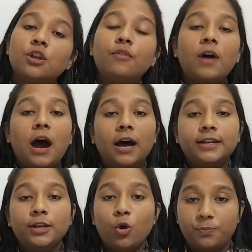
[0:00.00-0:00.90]
of art
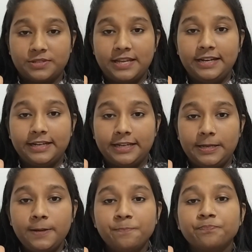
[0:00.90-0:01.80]
and
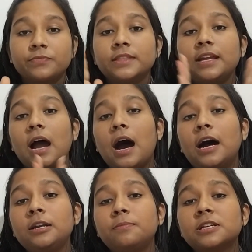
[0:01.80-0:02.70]
obscenity, the
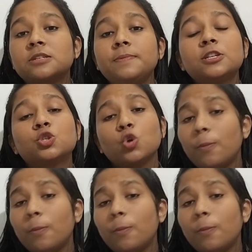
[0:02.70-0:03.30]
art must be so